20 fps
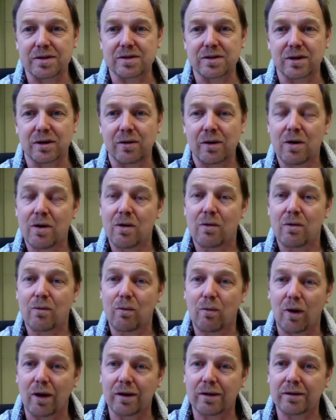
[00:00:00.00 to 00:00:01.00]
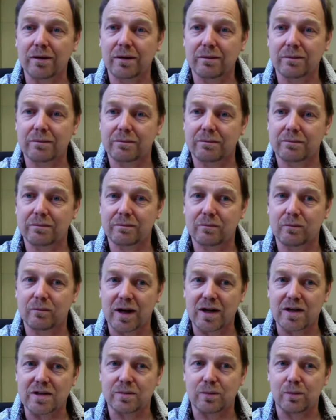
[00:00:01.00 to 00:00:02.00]
So one of the
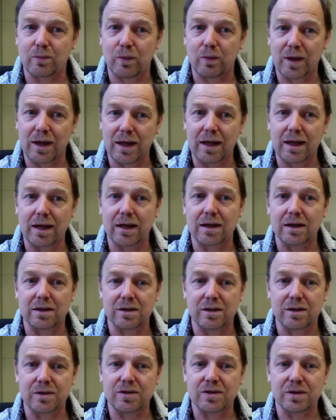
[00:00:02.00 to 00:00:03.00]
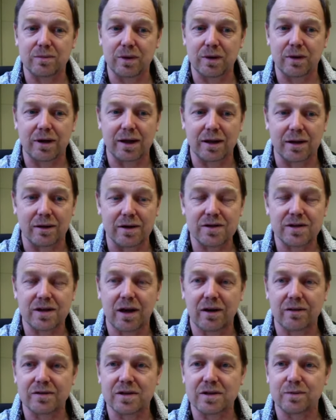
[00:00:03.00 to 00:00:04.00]
ways we induce immunity in
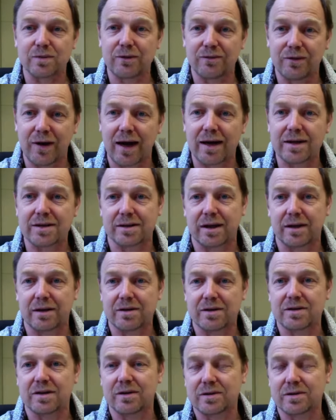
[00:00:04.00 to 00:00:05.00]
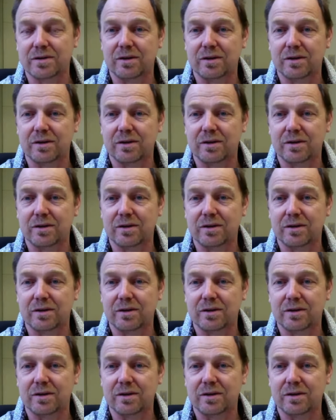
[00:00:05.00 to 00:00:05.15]
ourselves is we vaccinate ourselves.